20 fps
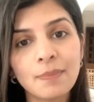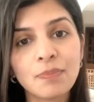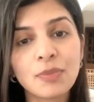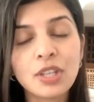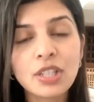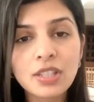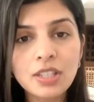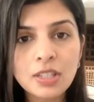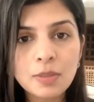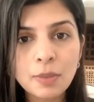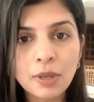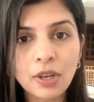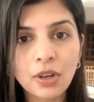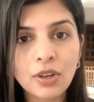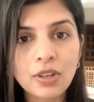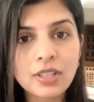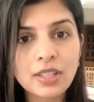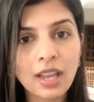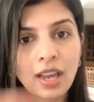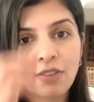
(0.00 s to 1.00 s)
This is
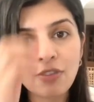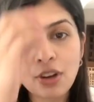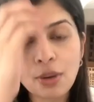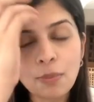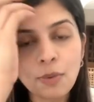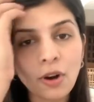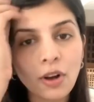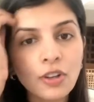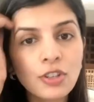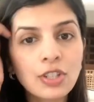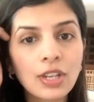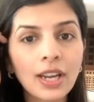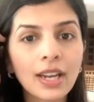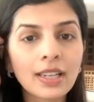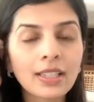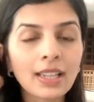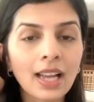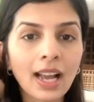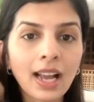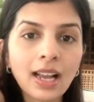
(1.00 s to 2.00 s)
because every
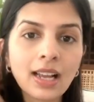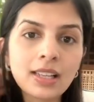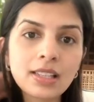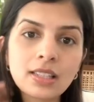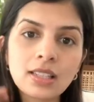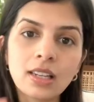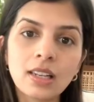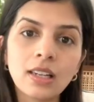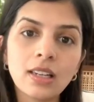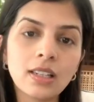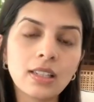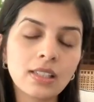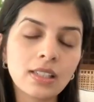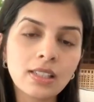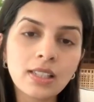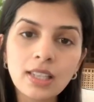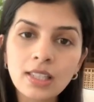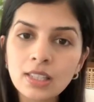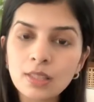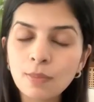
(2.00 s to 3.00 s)
project has a
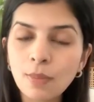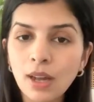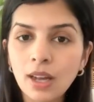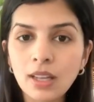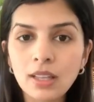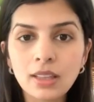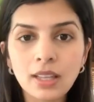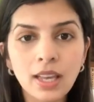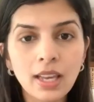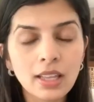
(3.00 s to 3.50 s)
6-month,